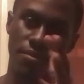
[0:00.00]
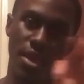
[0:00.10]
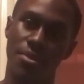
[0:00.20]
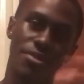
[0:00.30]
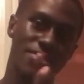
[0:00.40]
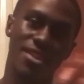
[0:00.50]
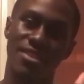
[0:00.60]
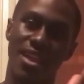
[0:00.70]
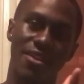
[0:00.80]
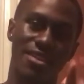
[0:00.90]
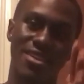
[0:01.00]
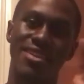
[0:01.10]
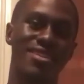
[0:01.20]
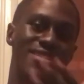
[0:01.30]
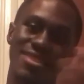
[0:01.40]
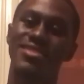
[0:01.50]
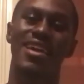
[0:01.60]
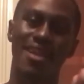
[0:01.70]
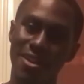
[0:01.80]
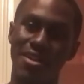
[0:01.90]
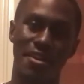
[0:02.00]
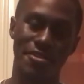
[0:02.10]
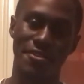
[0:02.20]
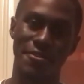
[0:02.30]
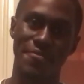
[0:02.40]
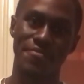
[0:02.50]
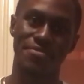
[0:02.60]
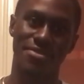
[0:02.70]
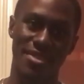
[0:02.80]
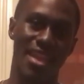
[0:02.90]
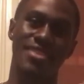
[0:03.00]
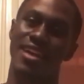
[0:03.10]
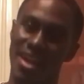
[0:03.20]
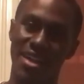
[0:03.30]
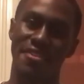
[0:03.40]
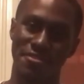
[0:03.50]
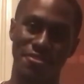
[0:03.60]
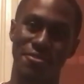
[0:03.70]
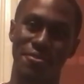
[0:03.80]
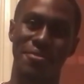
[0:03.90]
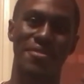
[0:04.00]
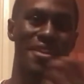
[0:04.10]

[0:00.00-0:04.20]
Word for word: Maybe it's like the hair. It is the hair color and the height too.